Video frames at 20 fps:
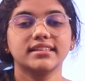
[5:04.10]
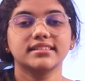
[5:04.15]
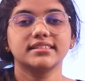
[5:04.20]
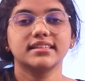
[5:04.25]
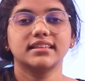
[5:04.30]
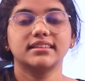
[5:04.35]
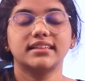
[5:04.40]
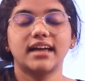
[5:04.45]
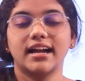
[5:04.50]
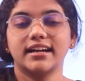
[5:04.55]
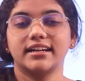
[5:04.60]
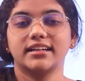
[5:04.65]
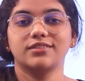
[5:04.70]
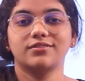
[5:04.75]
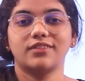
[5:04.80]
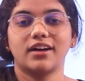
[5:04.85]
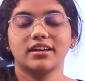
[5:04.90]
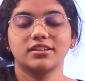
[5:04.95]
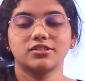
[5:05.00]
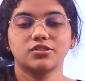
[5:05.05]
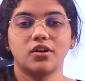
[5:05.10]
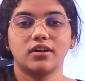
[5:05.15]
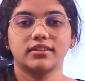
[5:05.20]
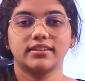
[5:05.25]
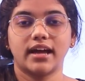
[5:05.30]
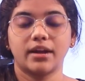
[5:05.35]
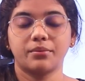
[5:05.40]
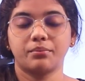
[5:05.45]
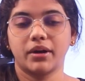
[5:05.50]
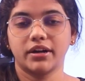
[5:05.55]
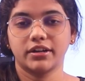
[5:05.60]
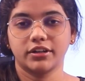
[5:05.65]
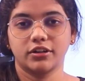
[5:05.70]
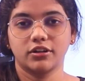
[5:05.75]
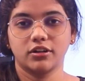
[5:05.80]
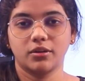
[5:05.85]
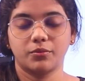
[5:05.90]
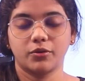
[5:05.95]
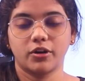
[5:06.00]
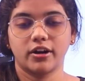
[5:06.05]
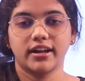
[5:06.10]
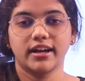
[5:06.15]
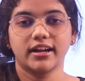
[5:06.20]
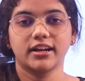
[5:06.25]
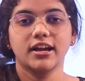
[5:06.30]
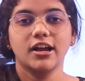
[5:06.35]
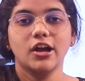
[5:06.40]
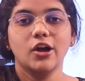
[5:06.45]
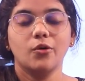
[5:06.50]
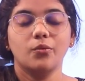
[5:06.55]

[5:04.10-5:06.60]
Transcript: is that device or that particular product